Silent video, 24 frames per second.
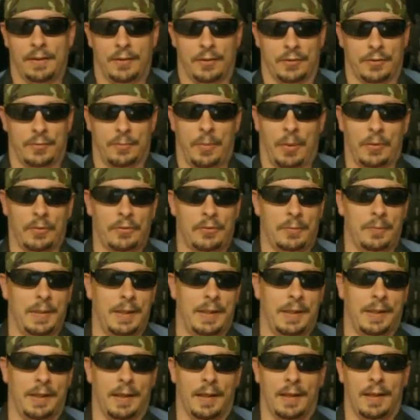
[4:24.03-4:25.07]
You're supposed to
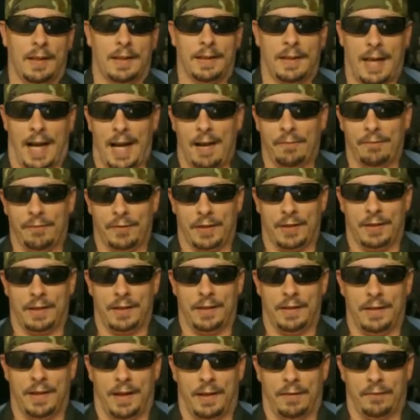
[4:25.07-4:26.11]
be
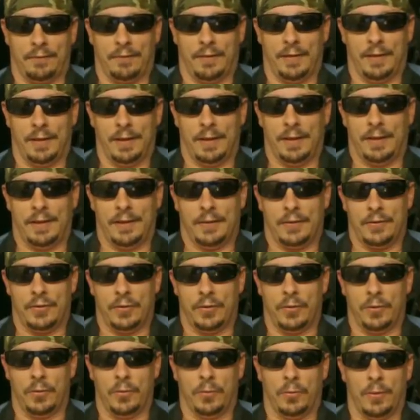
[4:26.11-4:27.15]
confident enough
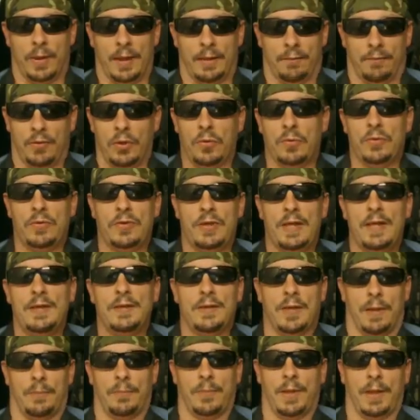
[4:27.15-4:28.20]
to, if you see
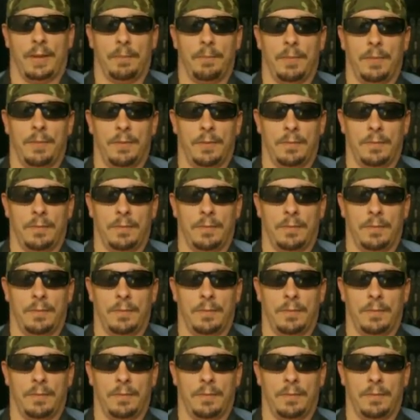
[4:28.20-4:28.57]
something,